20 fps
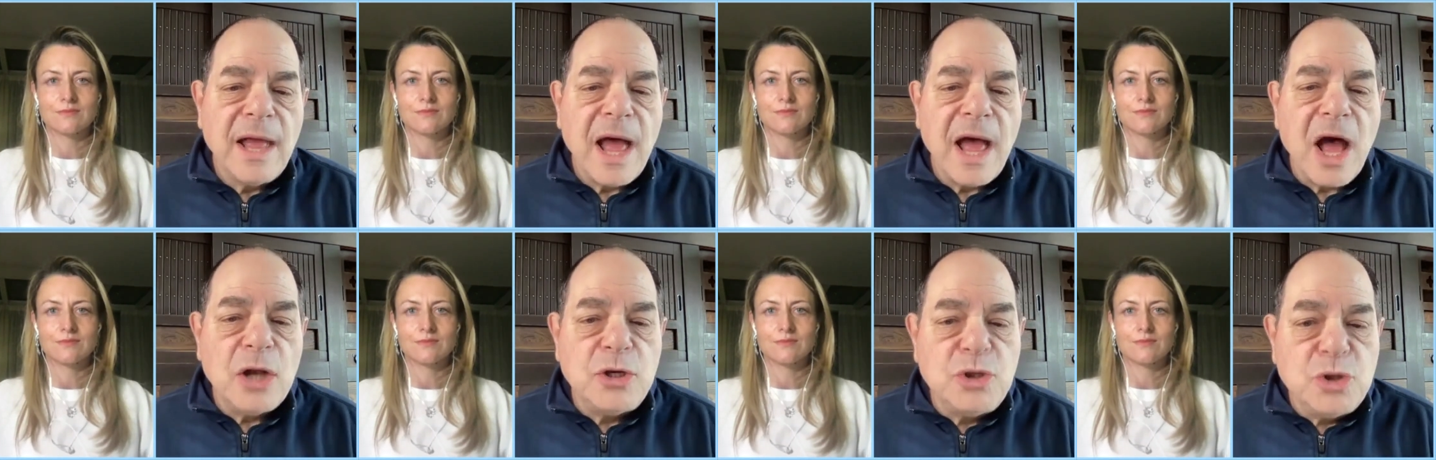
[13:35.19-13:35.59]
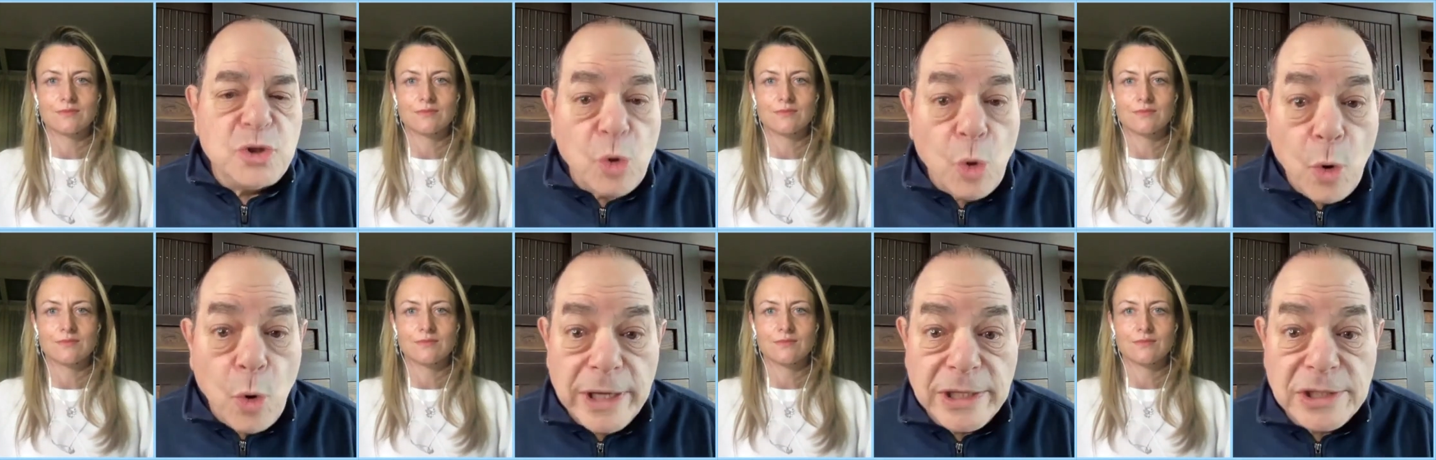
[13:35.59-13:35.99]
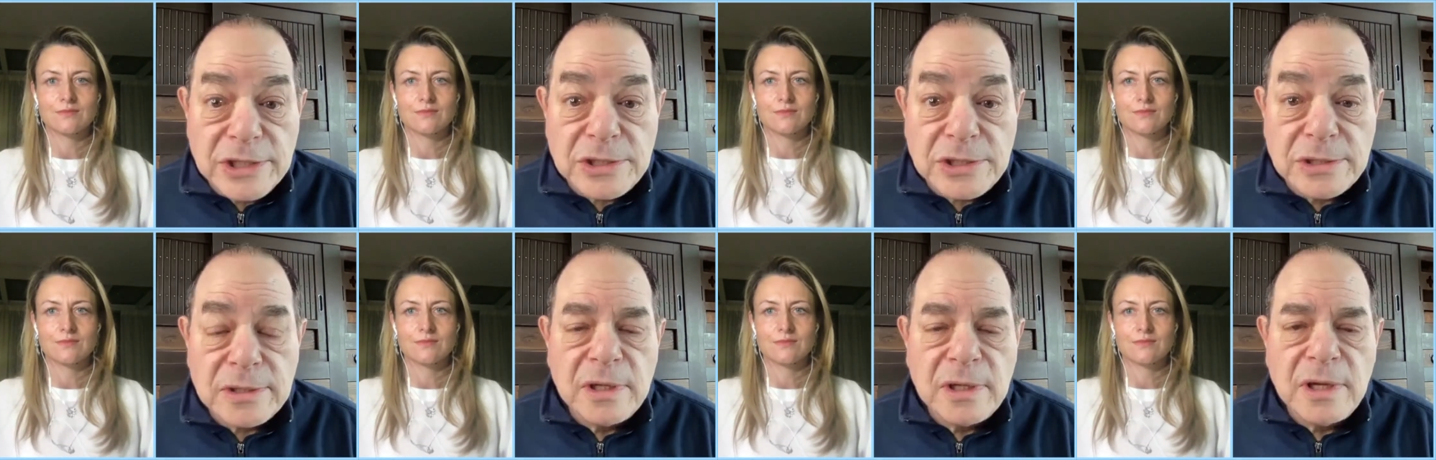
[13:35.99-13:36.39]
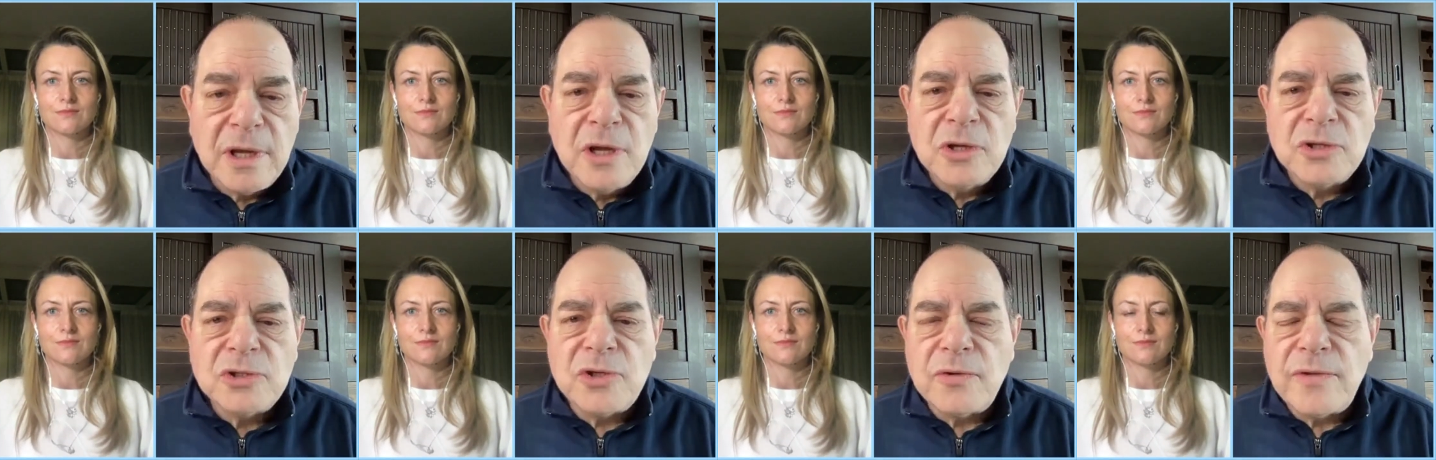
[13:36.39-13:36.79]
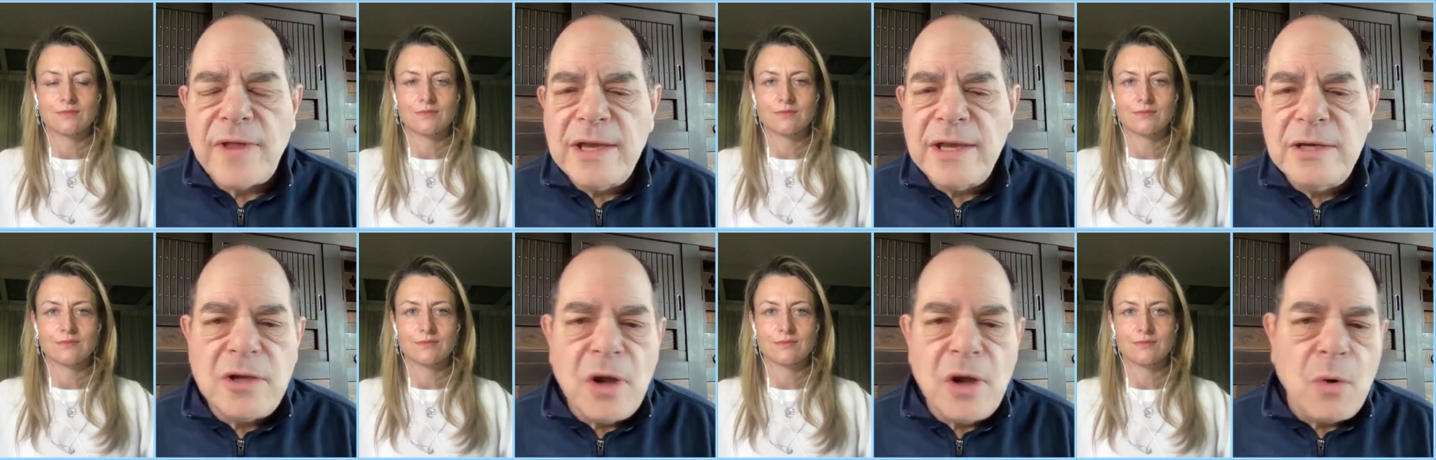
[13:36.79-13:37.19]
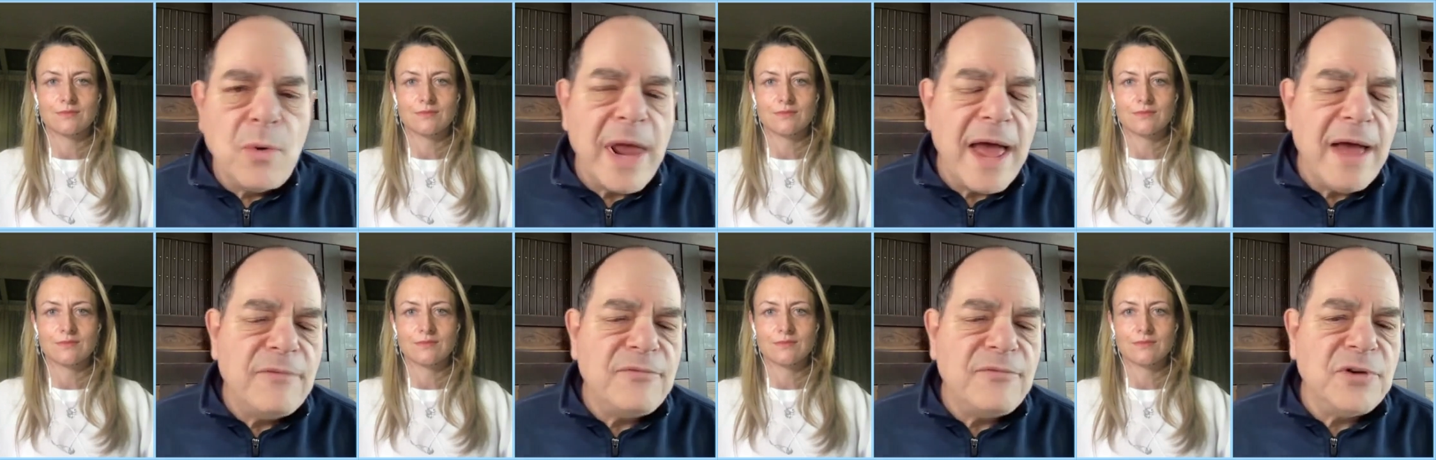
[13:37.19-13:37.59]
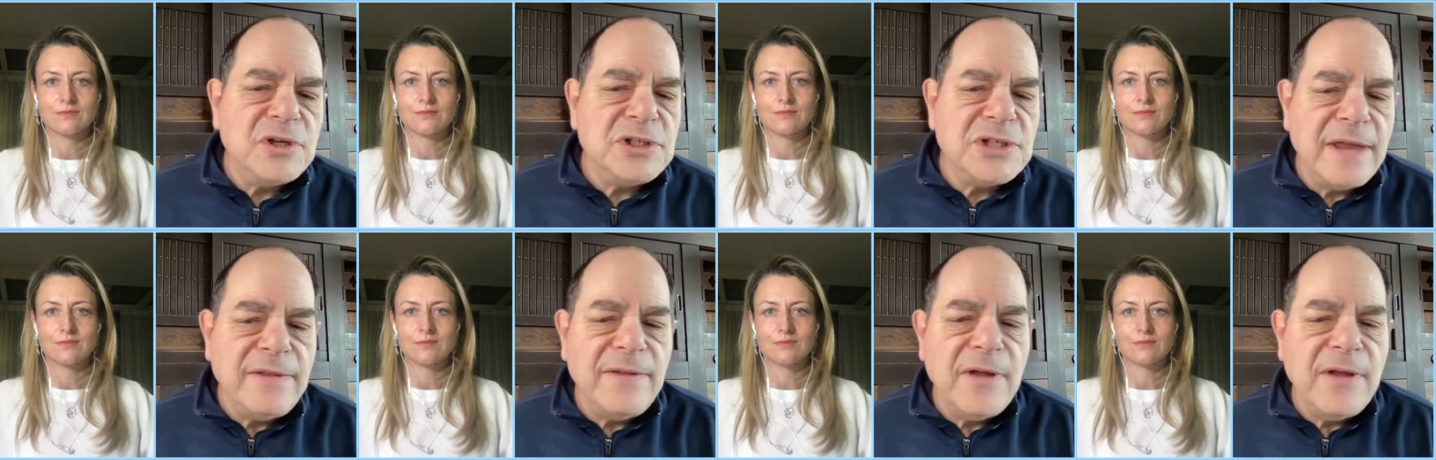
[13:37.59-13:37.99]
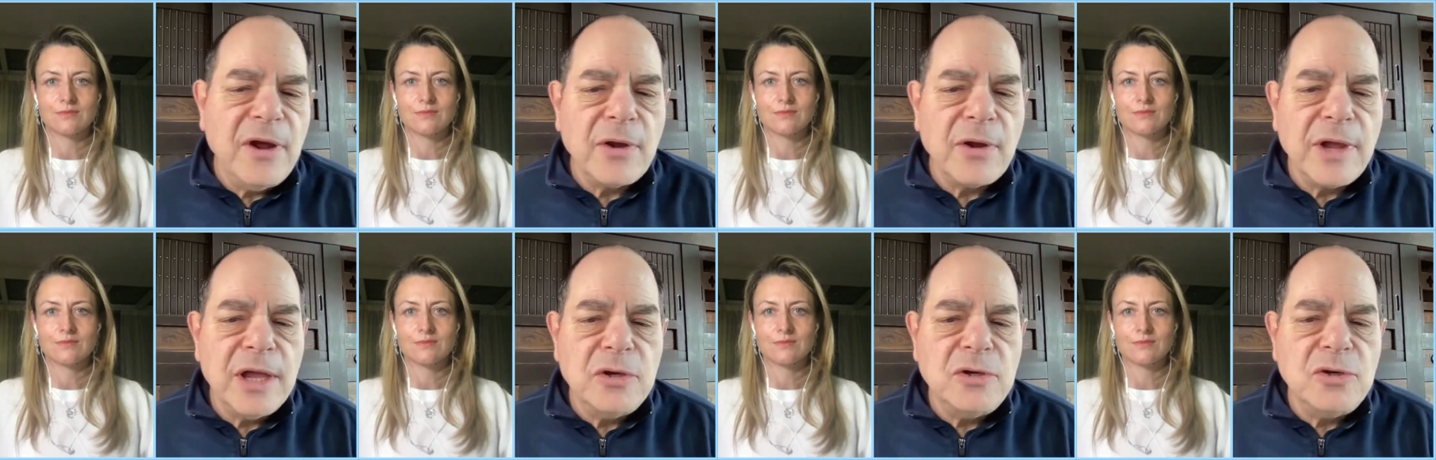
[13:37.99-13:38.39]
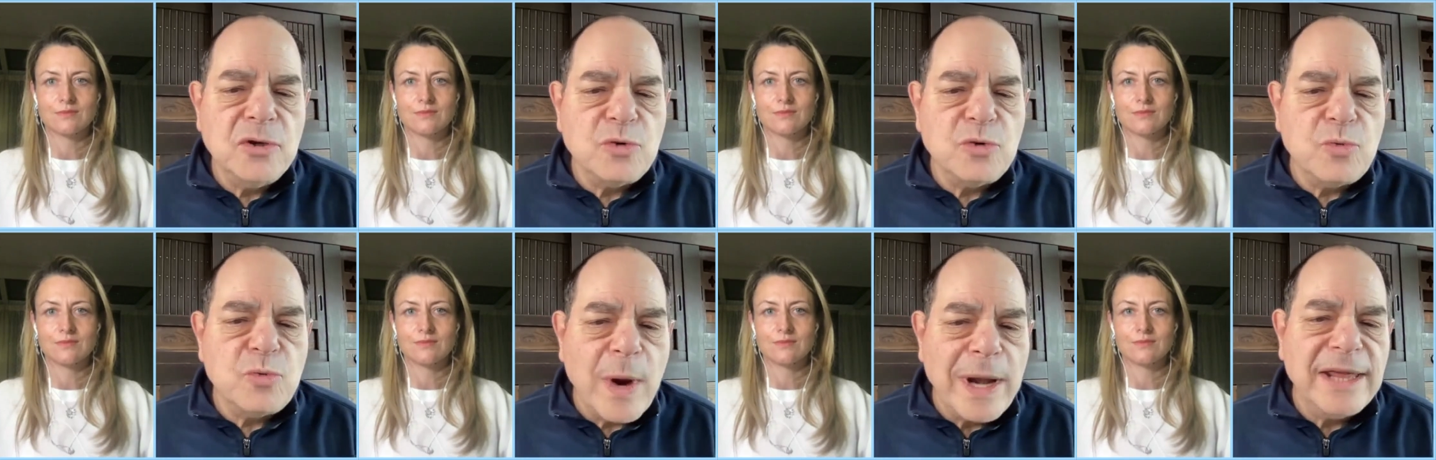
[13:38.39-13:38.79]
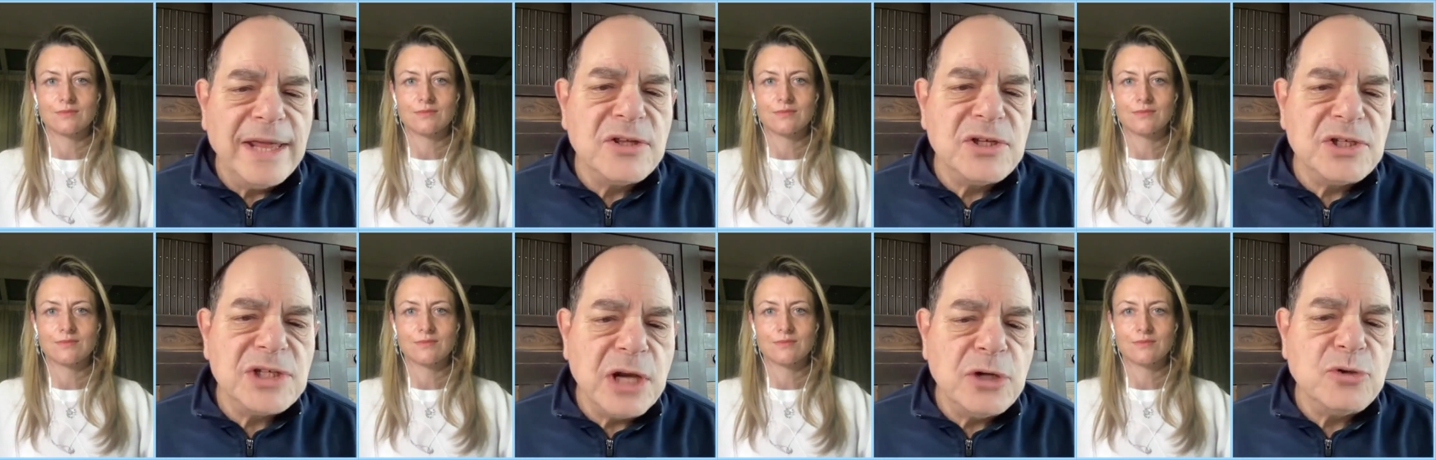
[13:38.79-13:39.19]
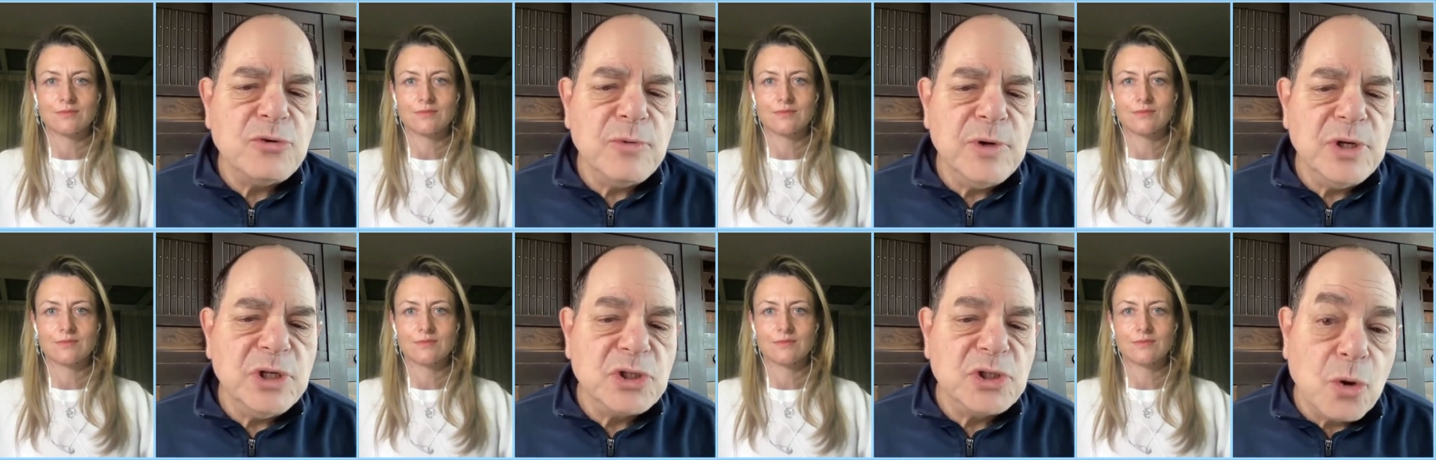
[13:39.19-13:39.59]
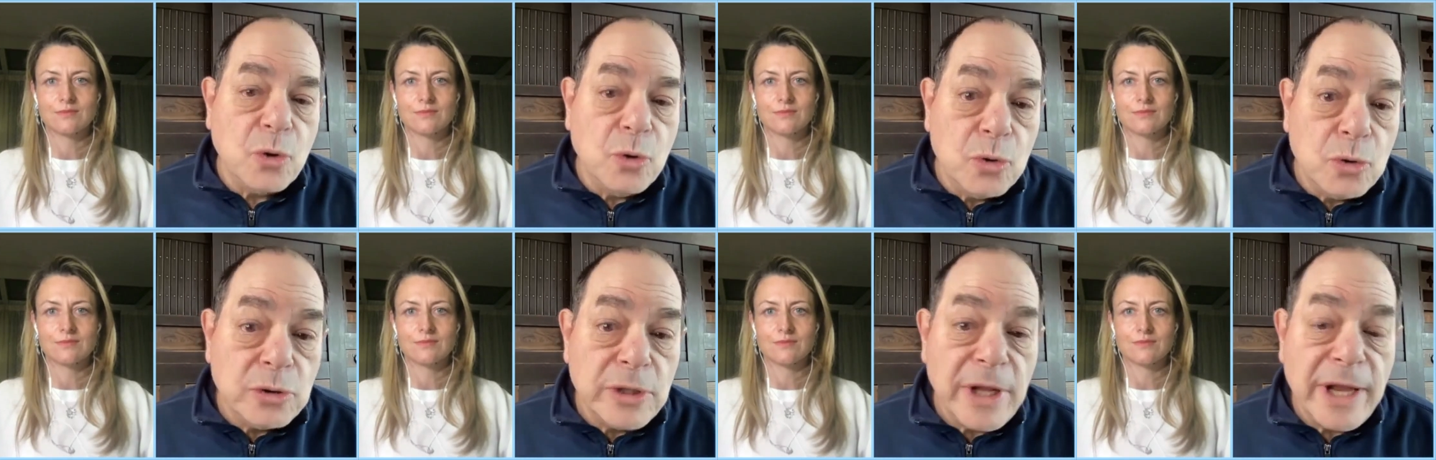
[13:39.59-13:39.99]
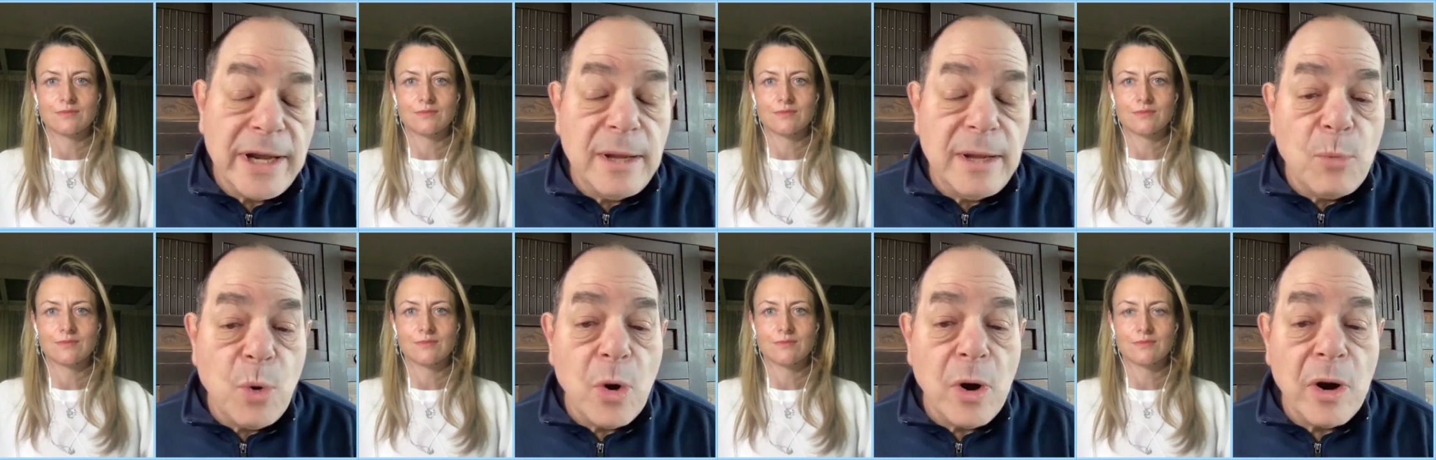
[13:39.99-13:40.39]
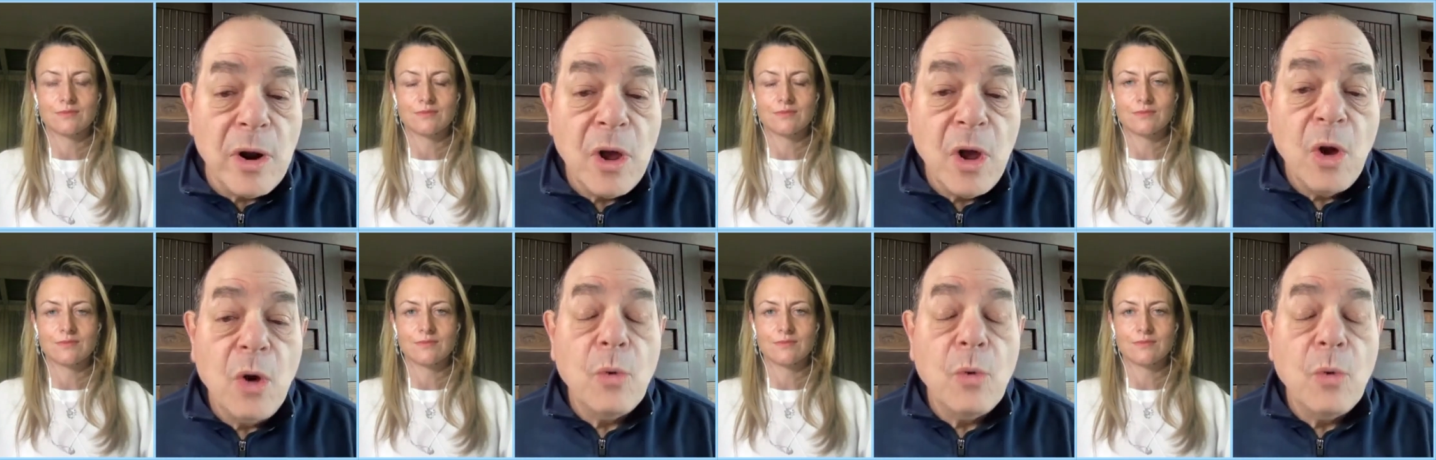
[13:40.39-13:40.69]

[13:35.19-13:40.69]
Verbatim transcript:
Speaker 1: a choice so they don't have to send their kid to 20th century school anymore.